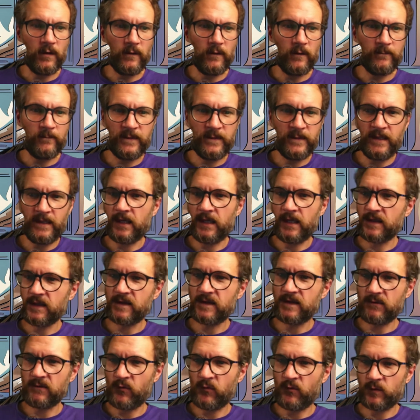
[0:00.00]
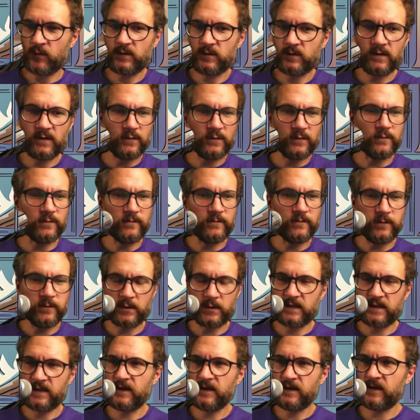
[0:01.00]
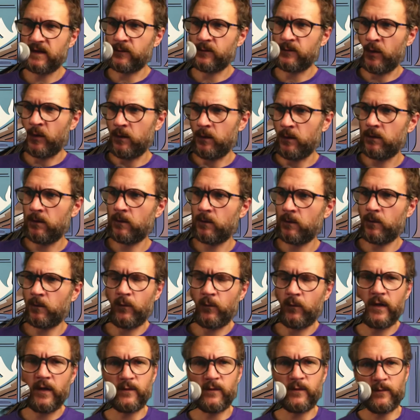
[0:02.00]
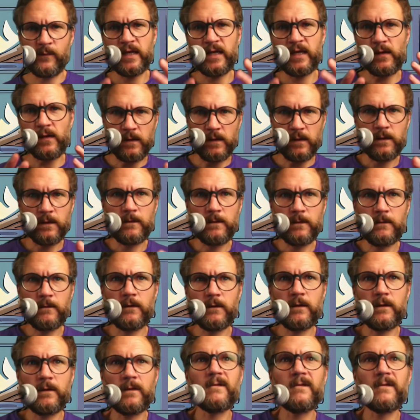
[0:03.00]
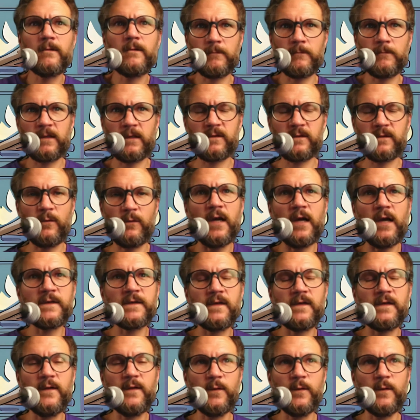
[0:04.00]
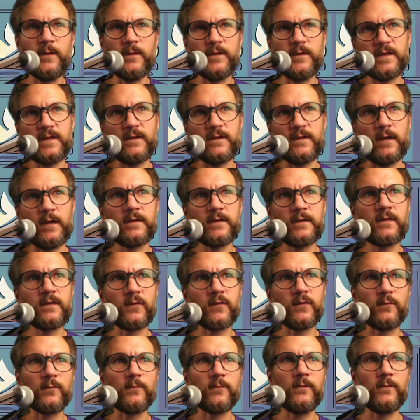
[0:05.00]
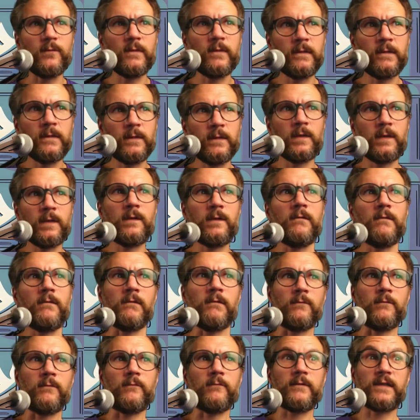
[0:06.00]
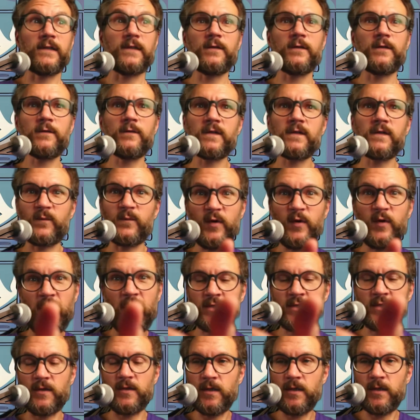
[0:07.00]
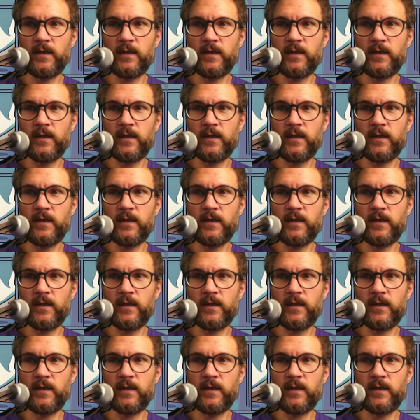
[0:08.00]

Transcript: pianissimo to fortissimo with metal. Because once you start to reduce the pressure,